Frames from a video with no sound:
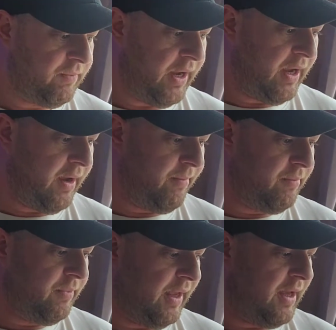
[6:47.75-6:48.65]
Um,
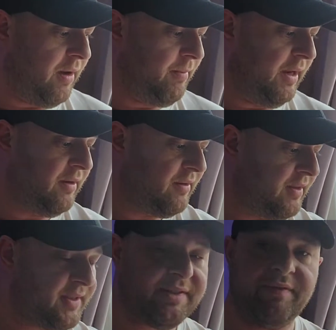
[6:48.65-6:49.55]
they come in
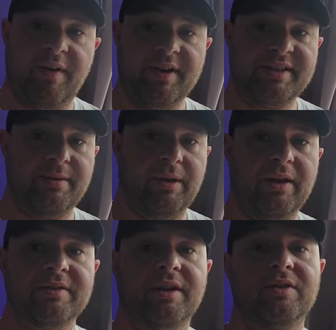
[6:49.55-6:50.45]
very
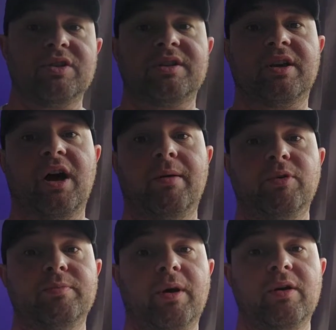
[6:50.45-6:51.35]
similar, so just a
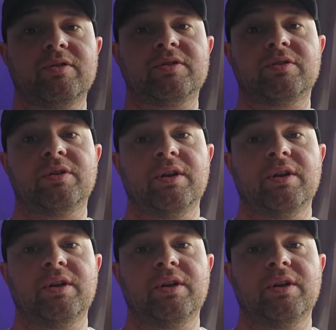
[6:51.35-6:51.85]
cardboard box.